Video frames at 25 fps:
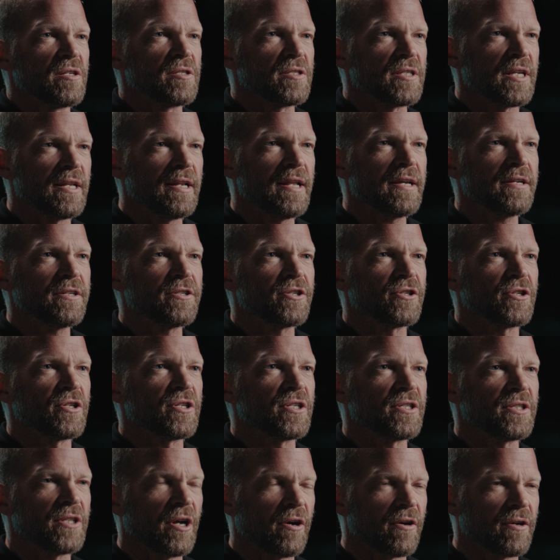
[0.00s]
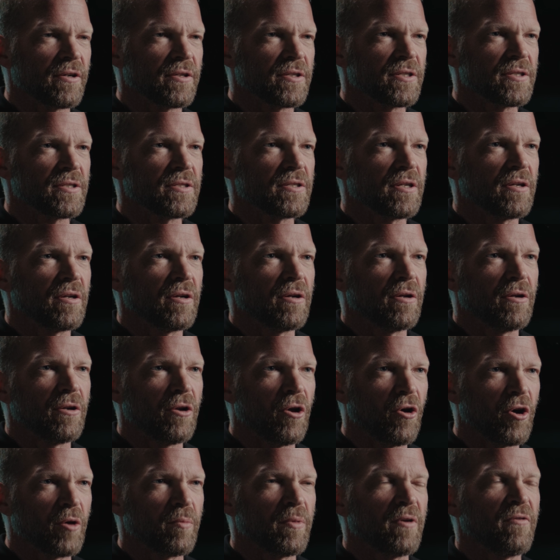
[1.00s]
Selection starts
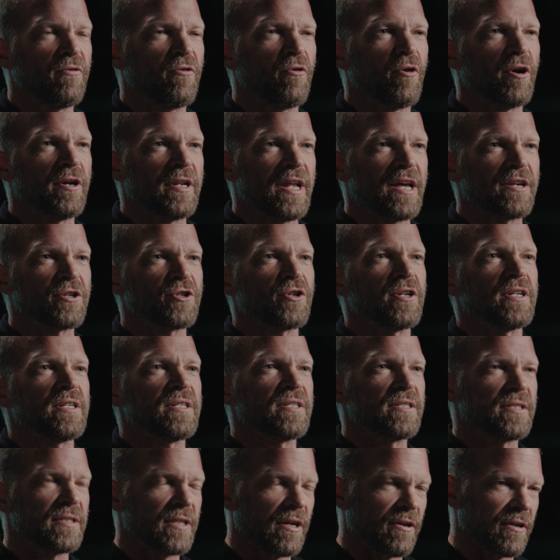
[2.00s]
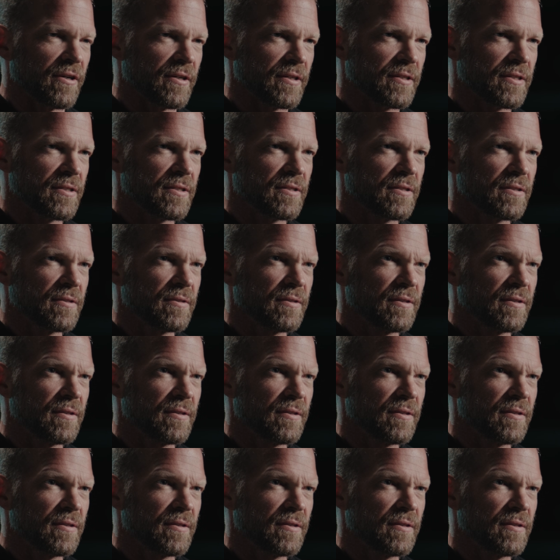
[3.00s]
long before it actually starts.